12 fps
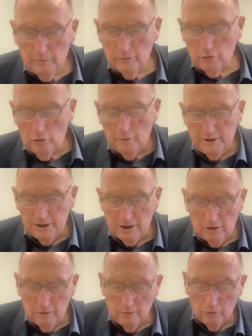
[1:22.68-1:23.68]

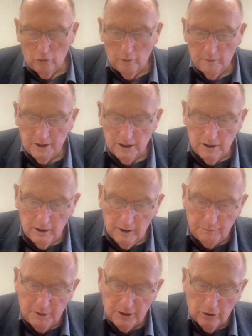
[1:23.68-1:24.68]
The
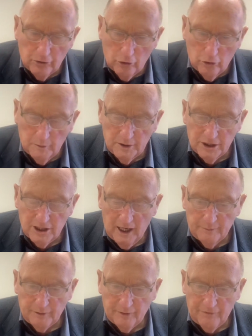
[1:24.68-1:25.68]
Epistle to Romans,
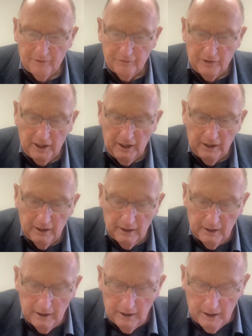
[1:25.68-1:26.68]
chapter 15,
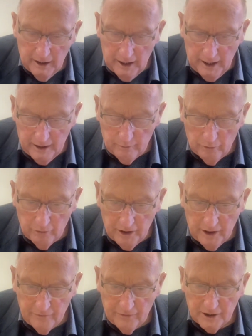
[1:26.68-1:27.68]
and we'll read
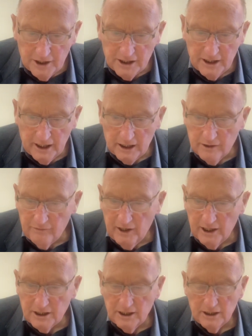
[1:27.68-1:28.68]
the first six
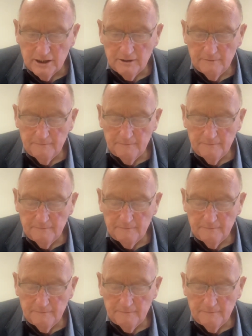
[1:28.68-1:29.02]
verses.